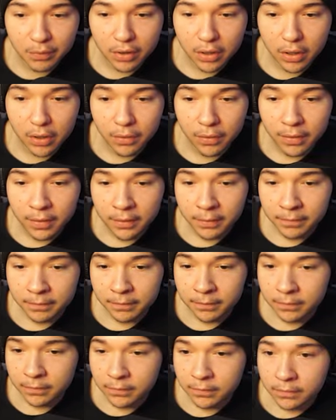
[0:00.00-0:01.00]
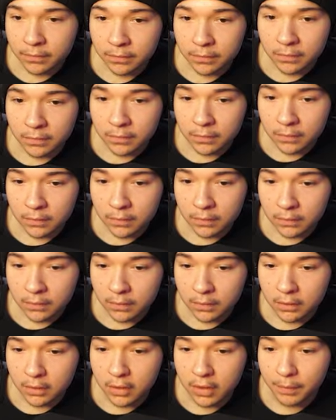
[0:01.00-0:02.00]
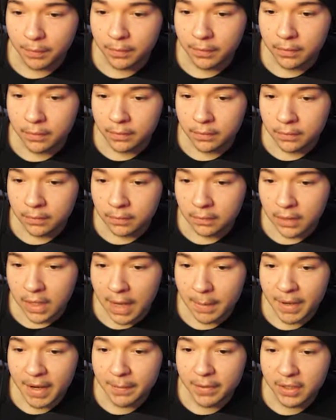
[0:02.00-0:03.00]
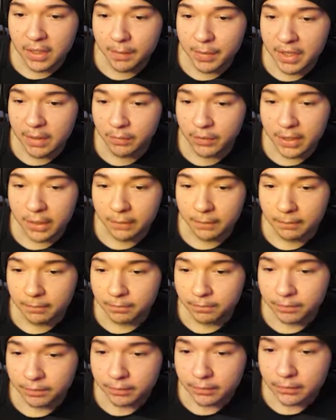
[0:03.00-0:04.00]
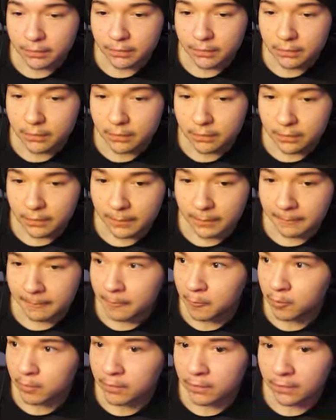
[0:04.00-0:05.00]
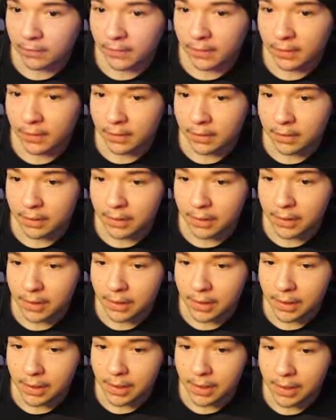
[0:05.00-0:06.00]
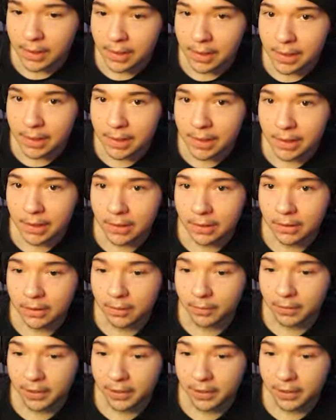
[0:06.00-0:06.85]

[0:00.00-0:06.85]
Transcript: bro? Hold up. I might be able to beat him without... Step by step, the Juice Queen's rule hold